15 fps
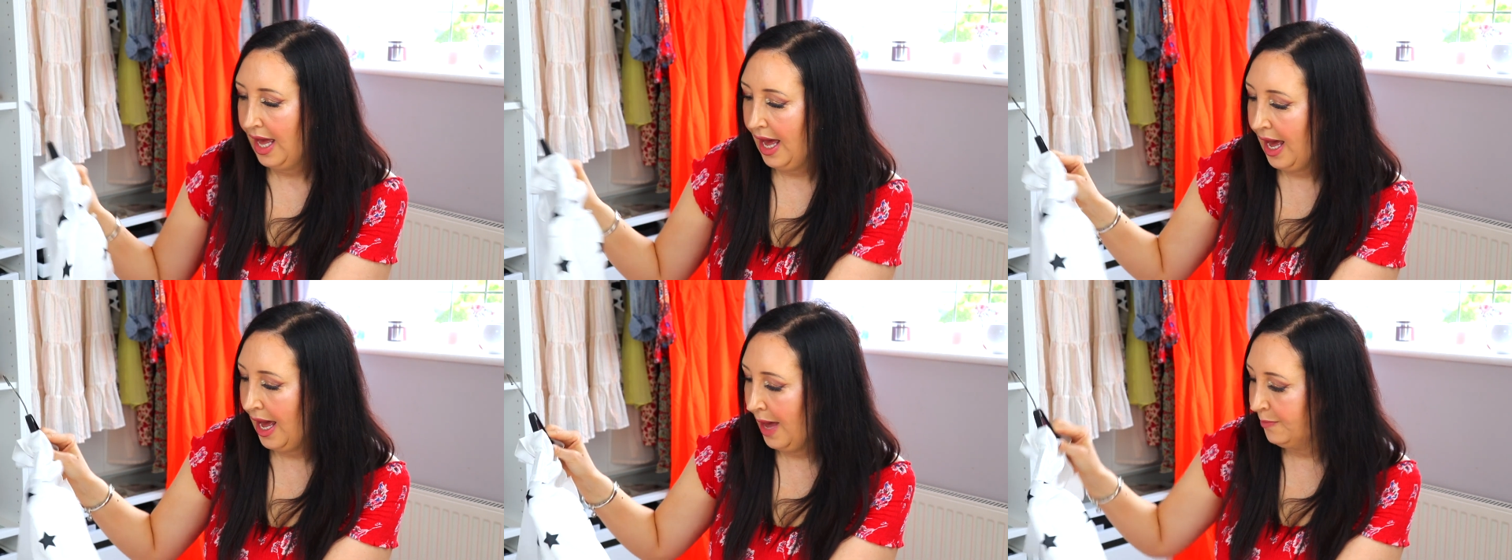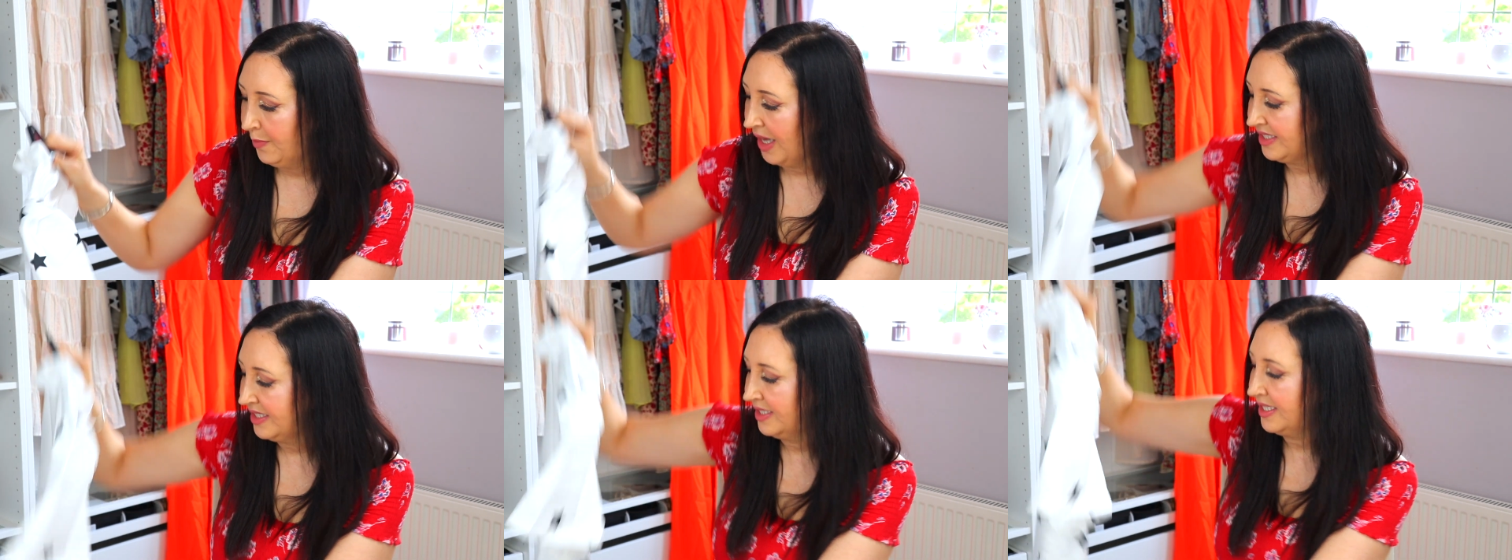
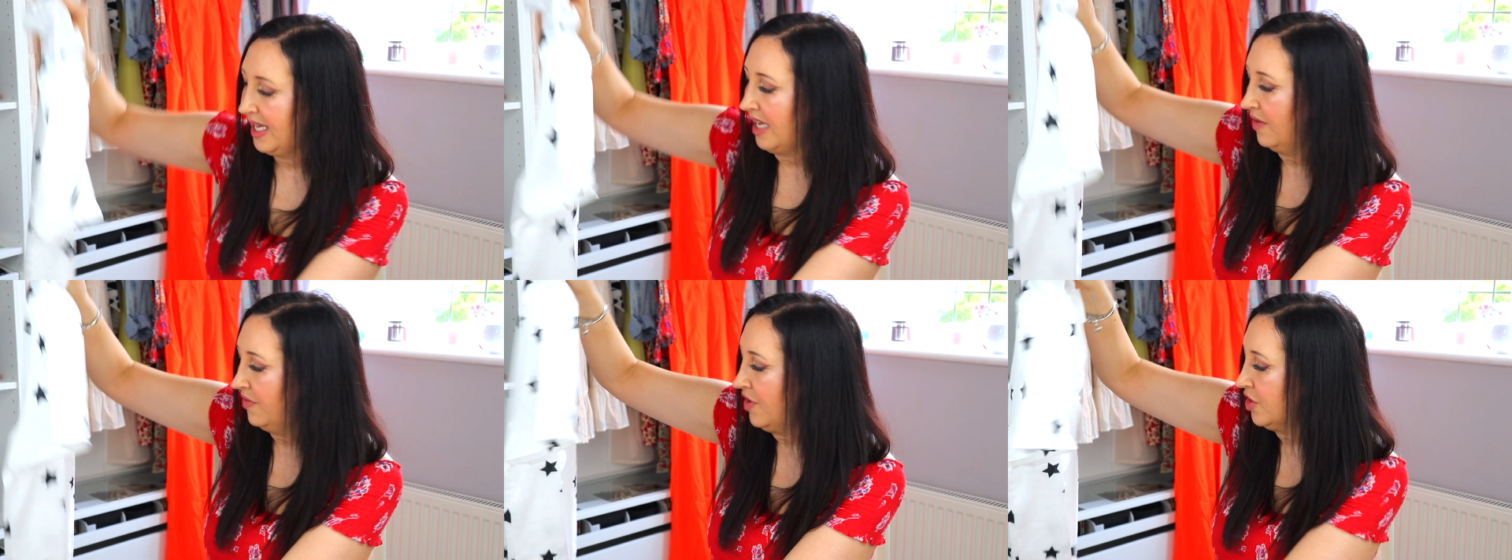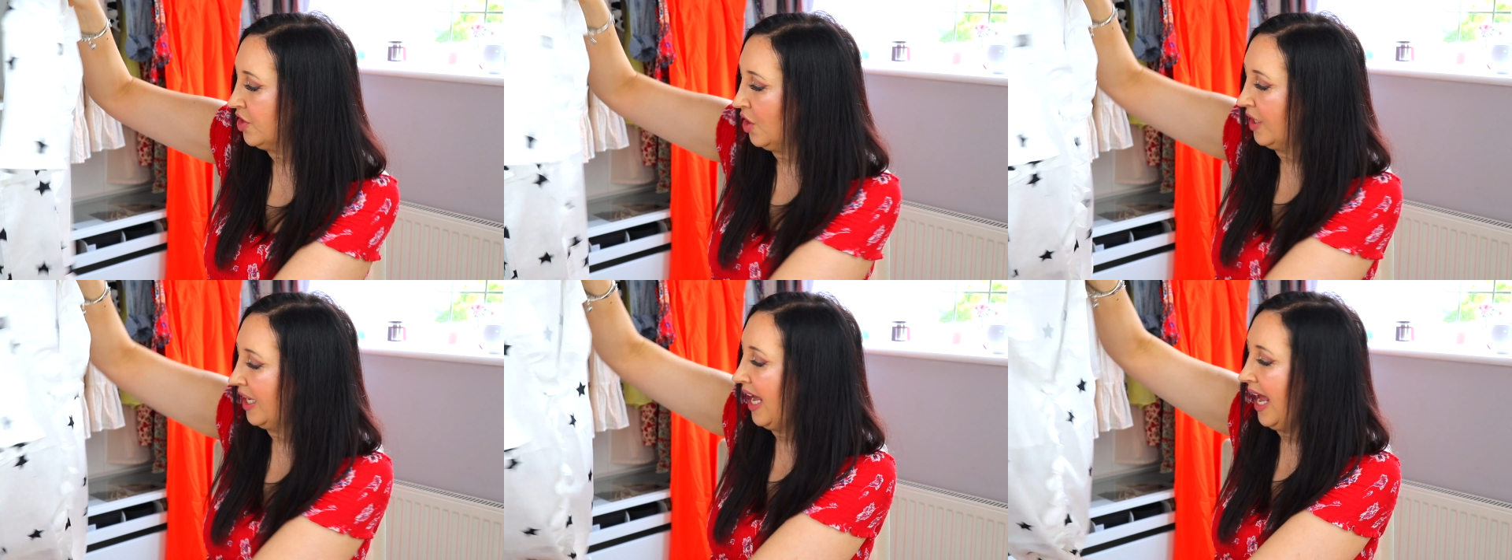but as I say, if you
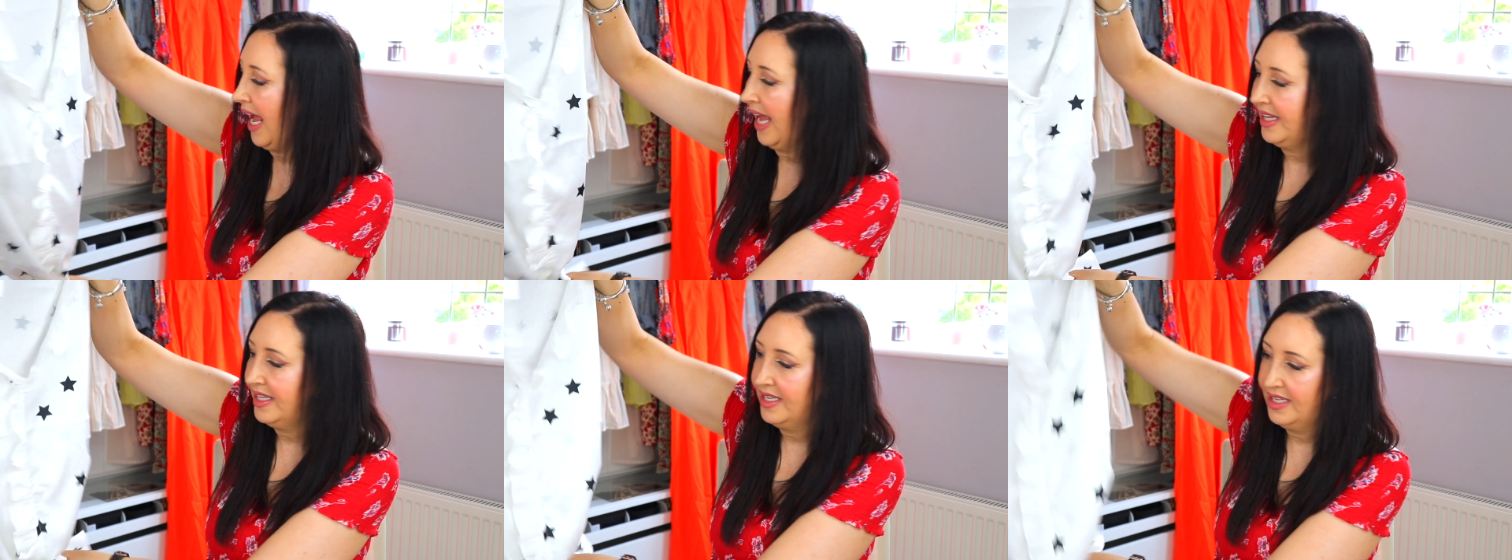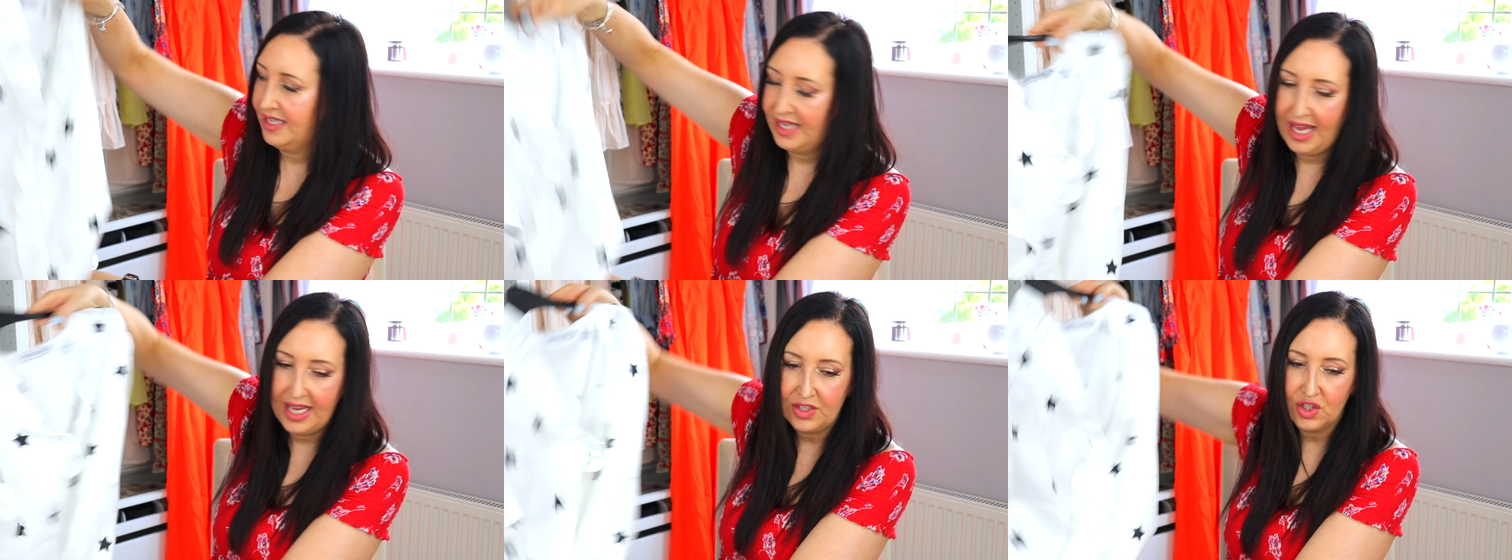tuck it in,
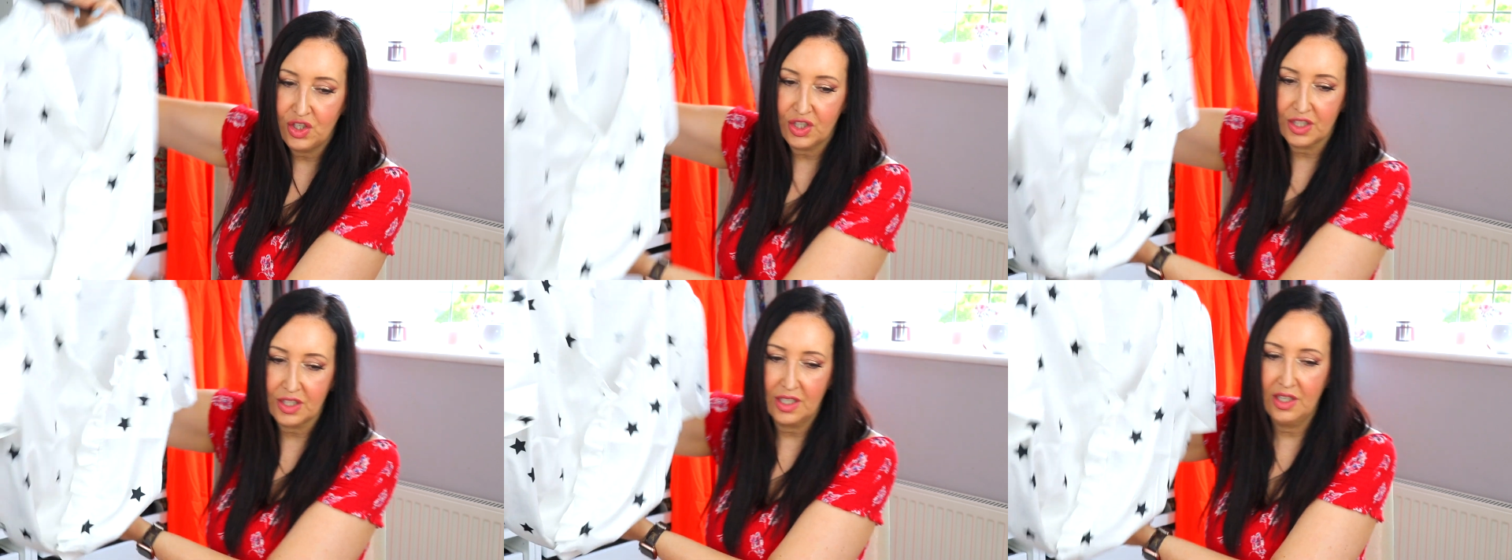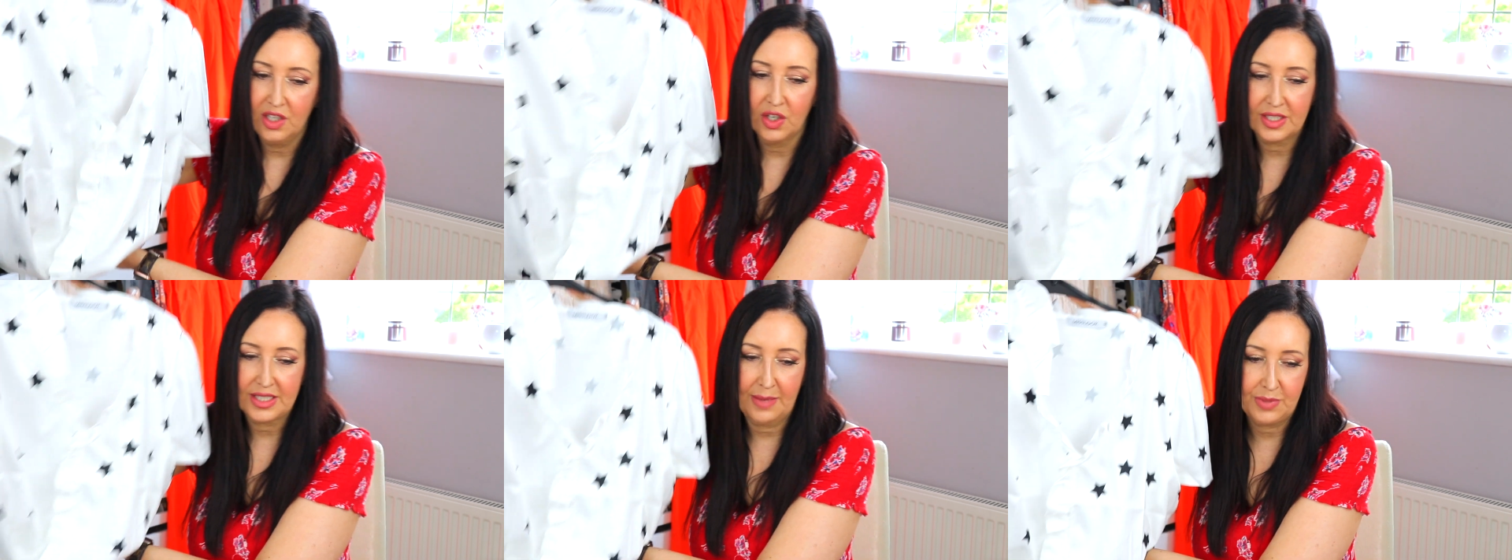it just
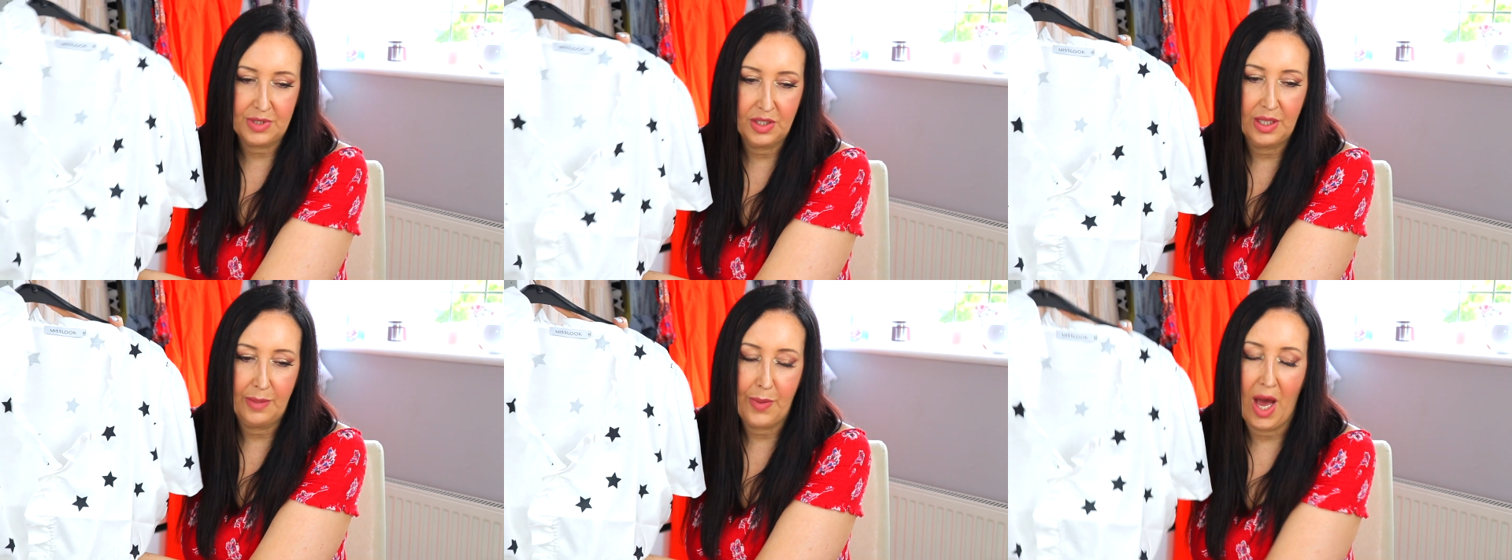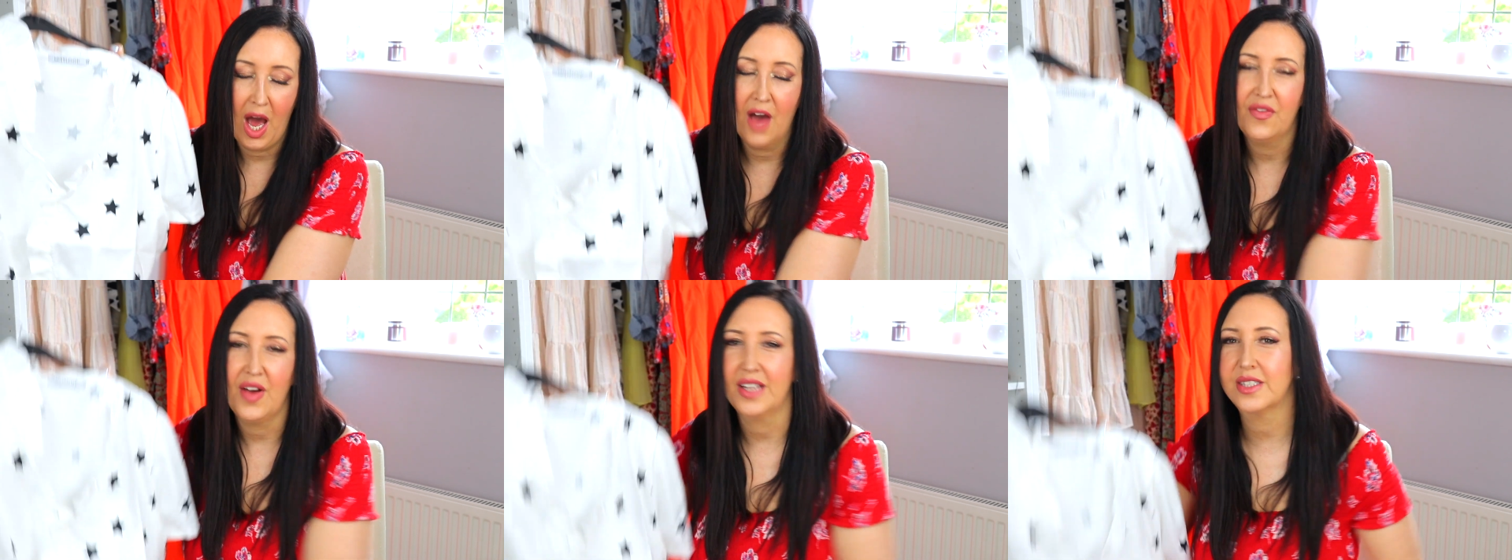looks absolutely
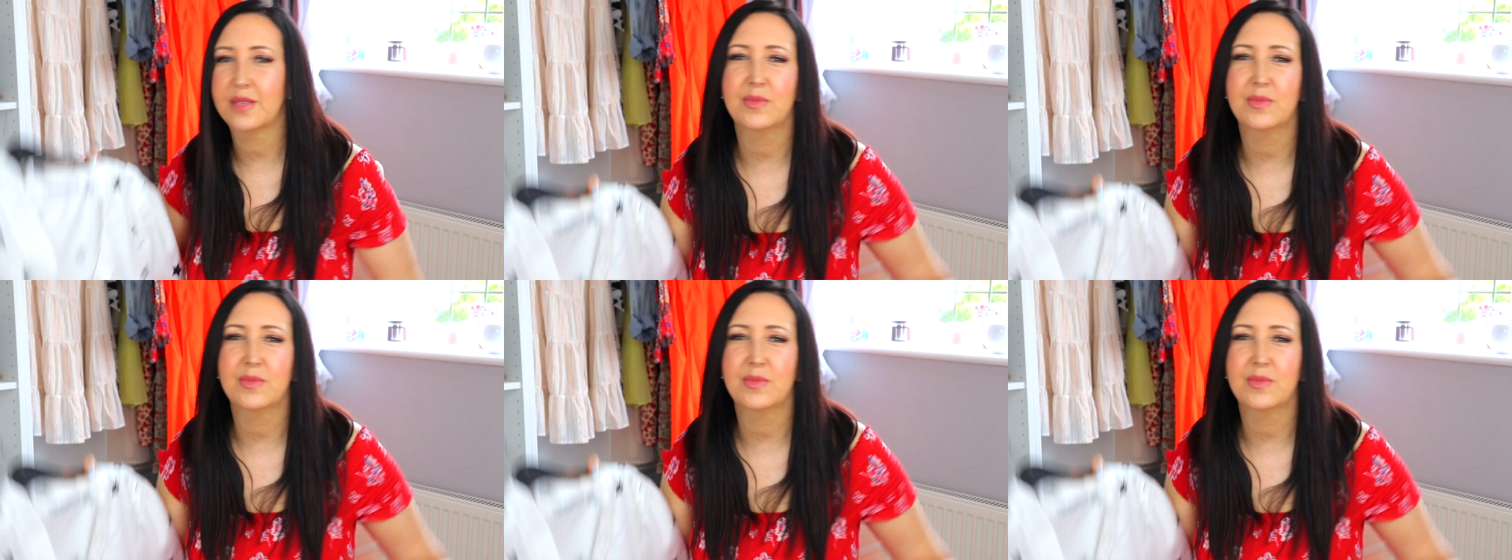perfect.